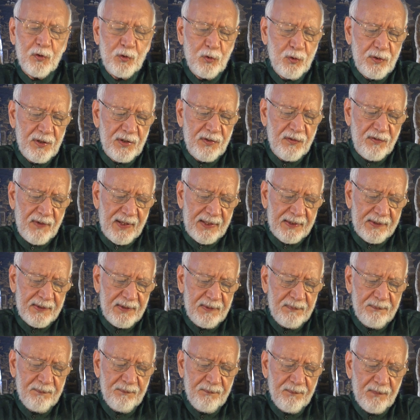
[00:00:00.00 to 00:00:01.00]
you the
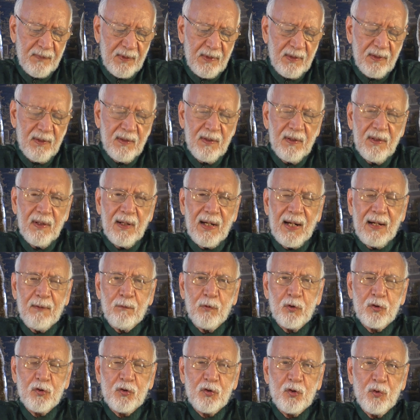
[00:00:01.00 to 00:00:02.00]
dragon, I
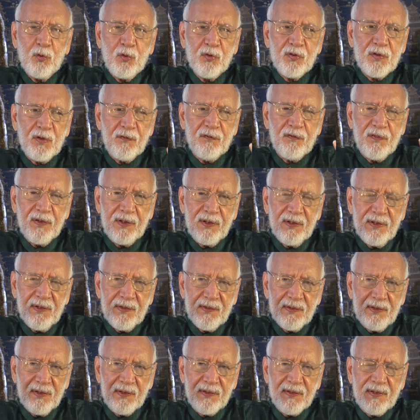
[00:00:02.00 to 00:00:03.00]
would choose the
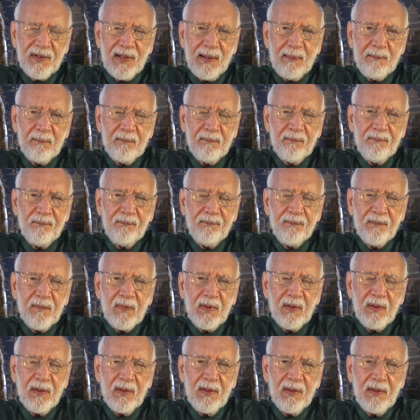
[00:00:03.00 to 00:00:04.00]
fingers, the thumb,
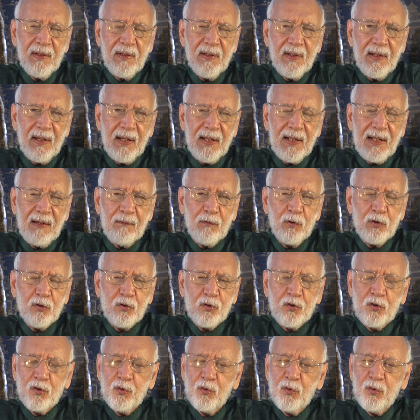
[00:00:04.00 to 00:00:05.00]
and I would
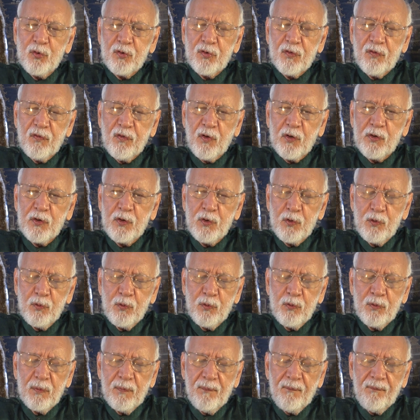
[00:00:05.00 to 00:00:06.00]
choose for
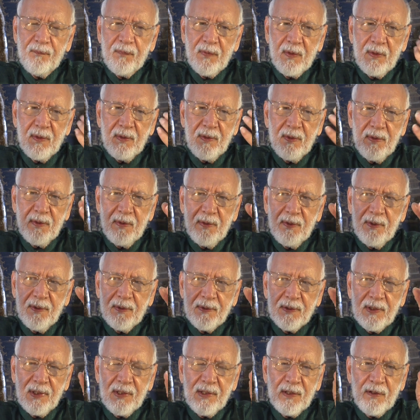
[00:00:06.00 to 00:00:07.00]
you
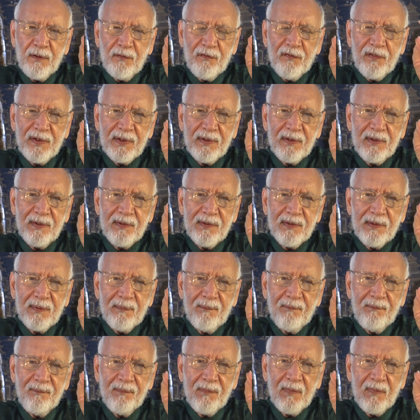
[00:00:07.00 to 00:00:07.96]
the little fingers.